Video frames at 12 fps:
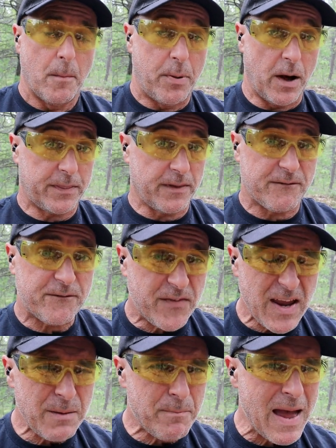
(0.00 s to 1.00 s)
But the
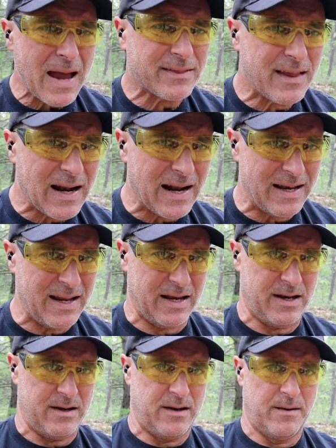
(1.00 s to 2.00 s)
feedback that I
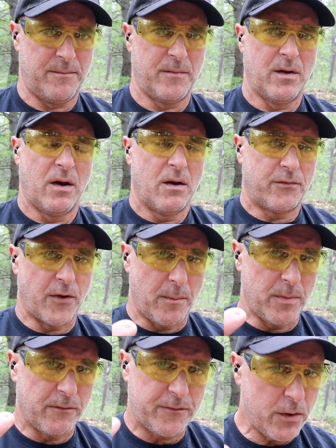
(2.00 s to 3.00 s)
need
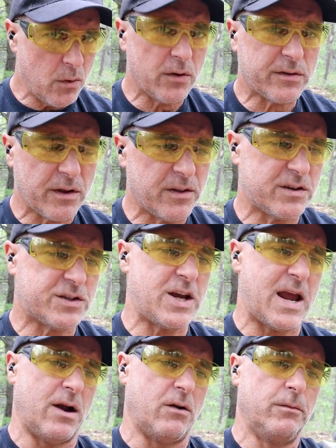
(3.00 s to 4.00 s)
from the viewers of this
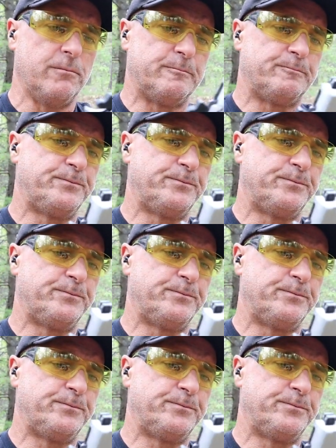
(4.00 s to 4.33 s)
channel